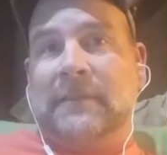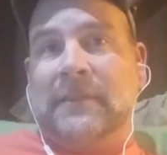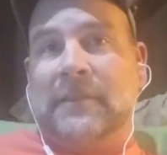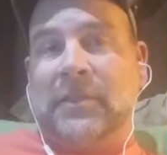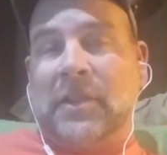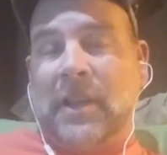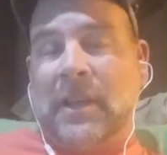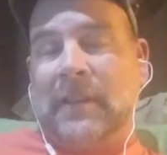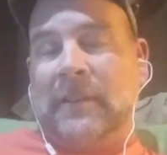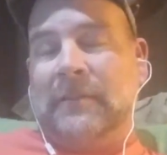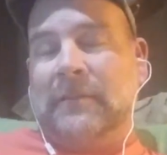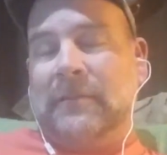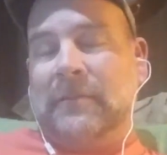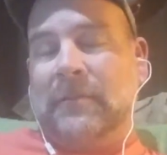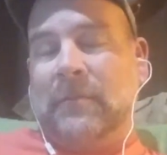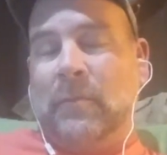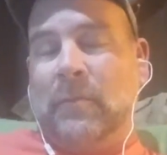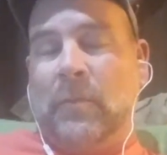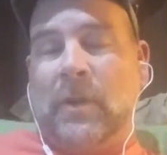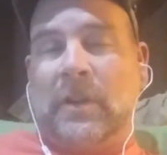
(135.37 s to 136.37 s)
shot
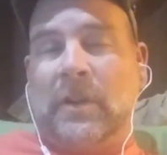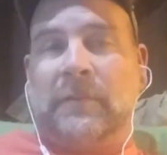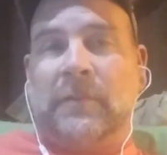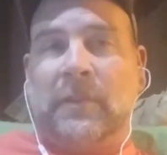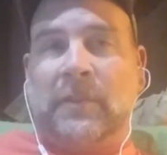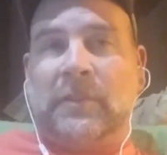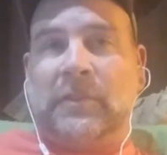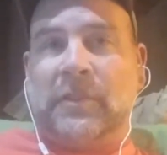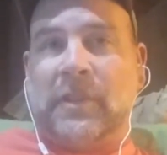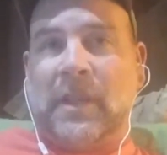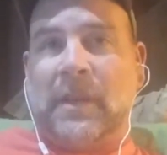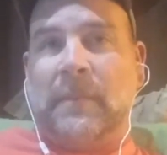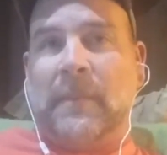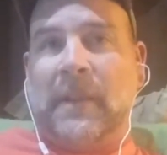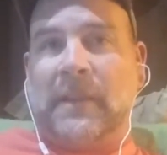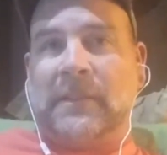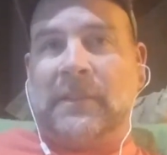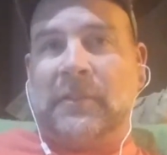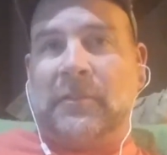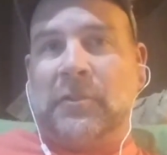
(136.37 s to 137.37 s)
wonderful. It shot
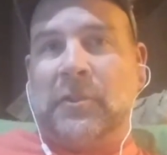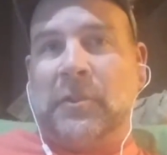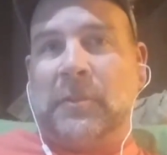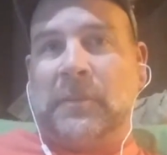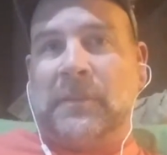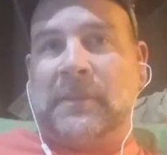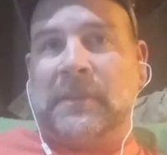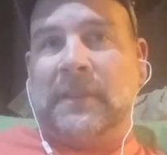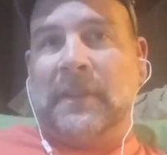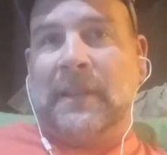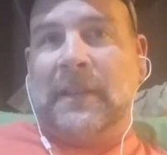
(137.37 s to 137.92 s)
amazing groups.